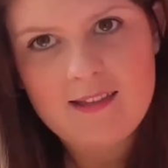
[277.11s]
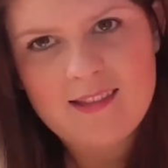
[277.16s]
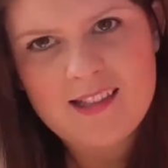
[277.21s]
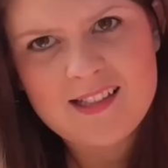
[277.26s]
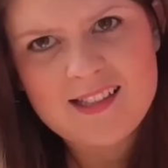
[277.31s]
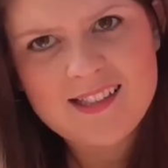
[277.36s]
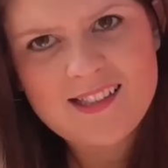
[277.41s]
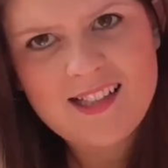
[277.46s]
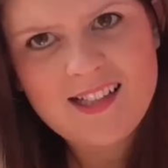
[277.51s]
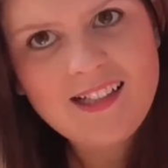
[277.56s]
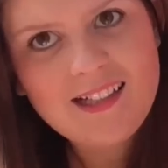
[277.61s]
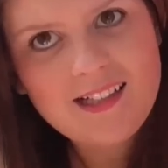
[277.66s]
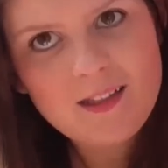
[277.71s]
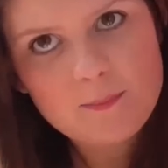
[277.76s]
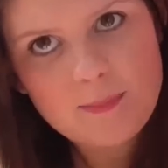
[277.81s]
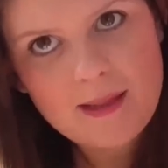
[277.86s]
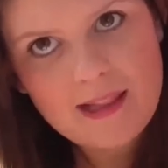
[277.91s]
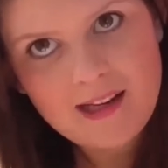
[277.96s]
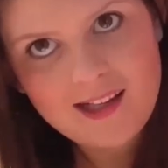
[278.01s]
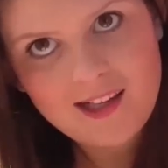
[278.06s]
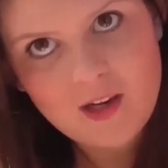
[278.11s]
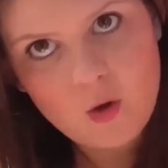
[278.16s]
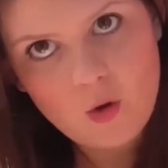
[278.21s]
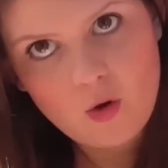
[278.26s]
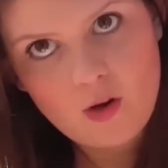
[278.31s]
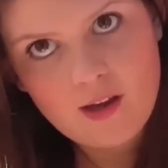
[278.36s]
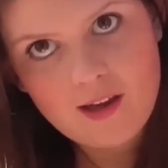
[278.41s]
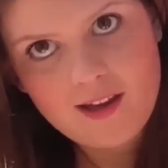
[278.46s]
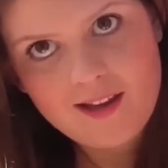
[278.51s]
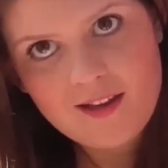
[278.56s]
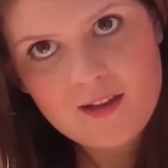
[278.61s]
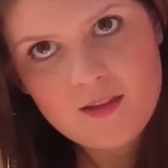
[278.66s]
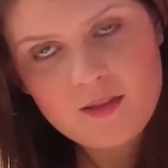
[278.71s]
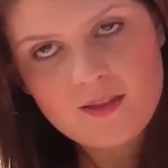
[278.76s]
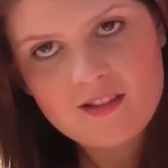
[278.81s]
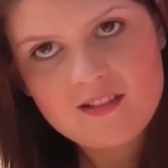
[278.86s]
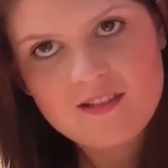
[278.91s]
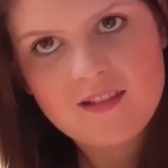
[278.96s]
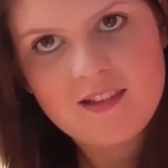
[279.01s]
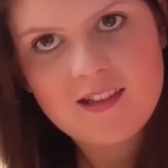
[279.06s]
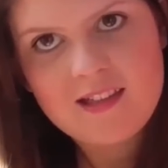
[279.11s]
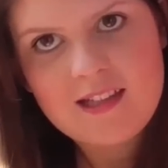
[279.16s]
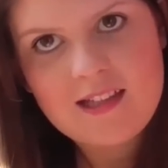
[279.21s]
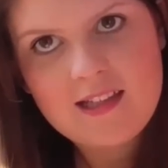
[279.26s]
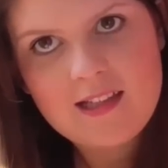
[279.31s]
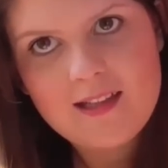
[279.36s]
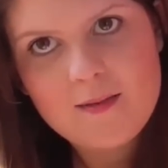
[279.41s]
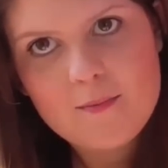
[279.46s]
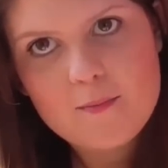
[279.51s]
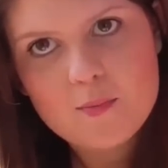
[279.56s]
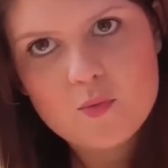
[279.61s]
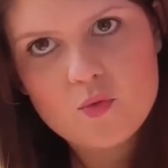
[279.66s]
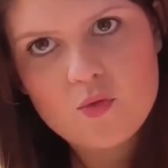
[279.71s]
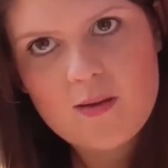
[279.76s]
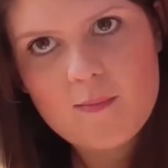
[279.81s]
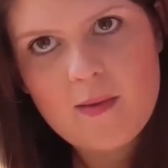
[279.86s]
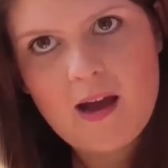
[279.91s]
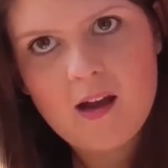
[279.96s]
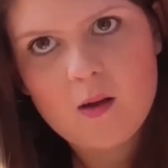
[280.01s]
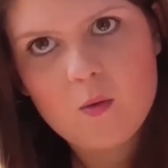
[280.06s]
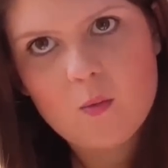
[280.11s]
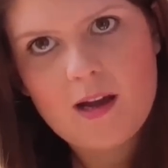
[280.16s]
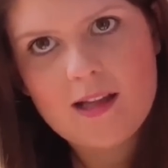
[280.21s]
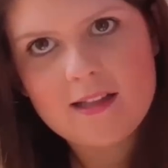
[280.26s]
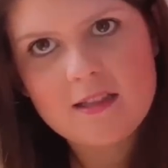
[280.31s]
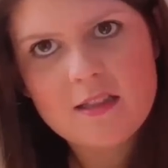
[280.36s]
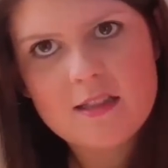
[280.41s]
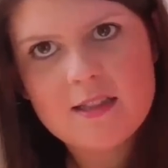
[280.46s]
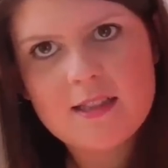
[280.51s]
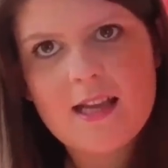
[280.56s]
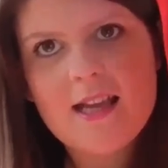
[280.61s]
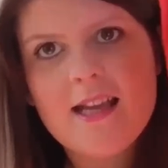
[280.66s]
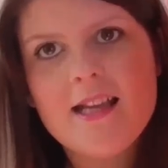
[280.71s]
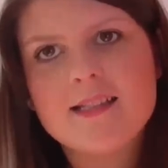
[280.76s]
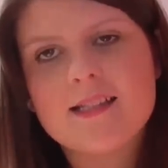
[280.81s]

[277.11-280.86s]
This is a little bit longer than the Primark ones.